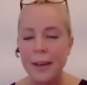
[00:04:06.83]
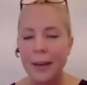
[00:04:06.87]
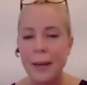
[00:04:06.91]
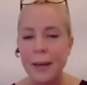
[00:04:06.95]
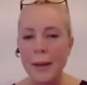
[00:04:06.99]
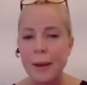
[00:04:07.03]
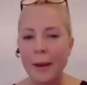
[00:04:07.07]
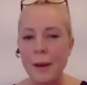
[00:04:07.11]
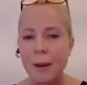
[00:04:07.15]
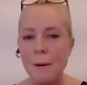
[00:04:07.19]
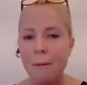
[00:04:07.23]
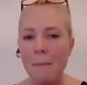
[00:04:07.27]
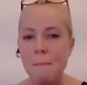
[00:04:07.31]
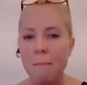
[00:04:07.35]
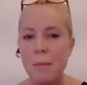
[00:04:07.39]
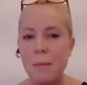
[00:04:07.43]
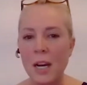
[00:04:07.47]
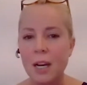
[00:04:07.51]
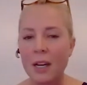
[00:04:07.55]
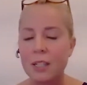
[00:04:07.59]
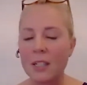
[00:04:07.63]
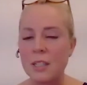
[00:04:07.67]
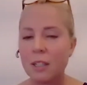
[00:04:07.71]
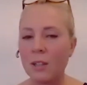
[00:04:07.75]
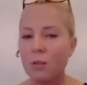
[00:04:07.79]

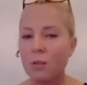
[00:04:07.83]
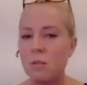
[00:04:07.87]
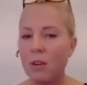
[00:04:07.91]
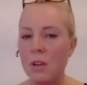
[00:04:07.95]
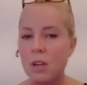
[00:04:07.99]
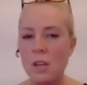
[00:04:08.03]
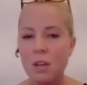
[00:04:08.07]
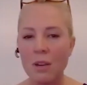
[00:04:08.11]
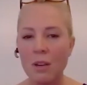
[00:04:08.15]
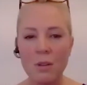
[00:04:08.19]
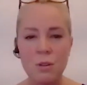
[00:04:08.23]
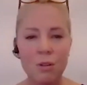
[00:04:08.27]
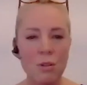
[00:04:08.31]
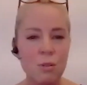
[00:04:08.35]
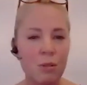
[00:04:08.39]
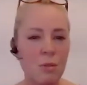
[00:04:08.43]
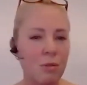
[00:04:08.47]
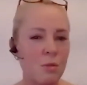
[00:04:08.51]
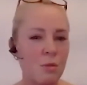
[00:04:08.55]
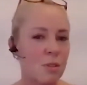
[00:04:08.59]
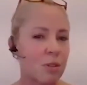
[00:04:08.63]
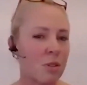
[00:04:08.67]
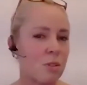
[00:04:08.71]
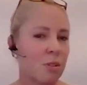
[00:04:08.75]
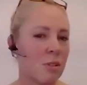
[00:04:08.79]
I don't
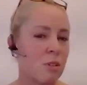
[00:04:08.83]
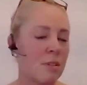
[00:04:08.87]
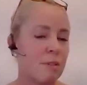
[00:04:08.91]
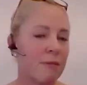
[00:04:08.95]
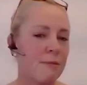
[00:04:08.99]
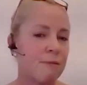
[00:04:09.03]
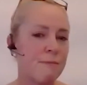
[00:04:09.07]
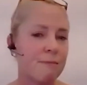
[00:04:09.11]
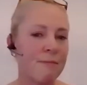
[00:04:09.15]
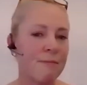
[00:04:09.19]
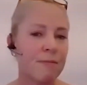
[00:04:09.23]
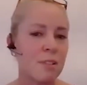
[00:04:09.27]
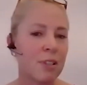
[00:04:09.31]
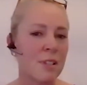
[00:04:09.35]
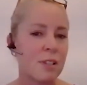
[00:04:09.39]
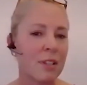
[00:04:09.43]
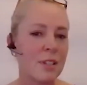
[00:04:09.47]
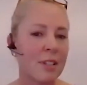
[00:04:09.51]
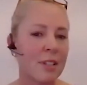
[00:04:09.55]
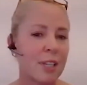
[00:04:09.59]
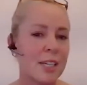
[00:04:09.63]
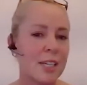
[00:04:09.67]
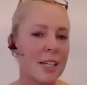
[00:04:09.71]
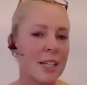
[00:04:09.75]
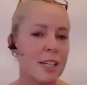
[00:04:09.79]
use sort of
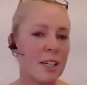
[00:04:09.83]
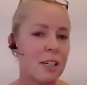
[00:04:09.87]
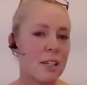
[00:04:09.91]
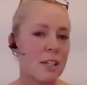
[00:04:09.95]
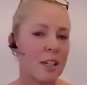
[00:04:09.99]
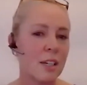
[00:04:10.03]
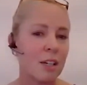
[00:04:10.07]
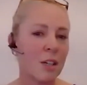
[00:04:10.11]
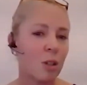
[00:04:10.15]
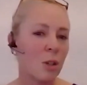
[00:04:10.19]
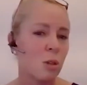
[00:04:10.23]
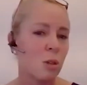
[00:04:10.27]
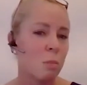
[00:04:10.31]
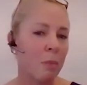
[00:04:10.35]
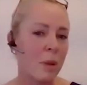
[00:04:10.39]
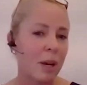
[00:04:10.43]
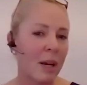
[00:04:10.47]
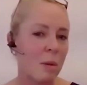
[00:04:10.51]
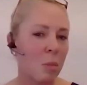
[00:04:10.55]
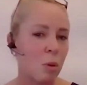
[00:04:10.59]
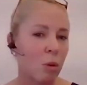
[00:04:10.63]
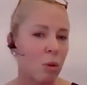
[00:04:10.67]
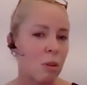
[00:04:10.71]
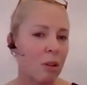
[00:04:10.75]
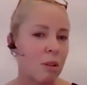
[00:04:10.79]

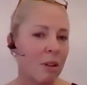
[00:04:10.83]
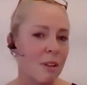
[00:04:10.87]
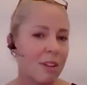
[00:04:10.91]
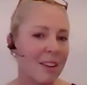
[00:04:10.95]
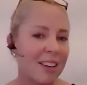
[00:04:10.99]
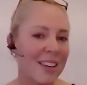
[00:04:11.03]
psychobabble.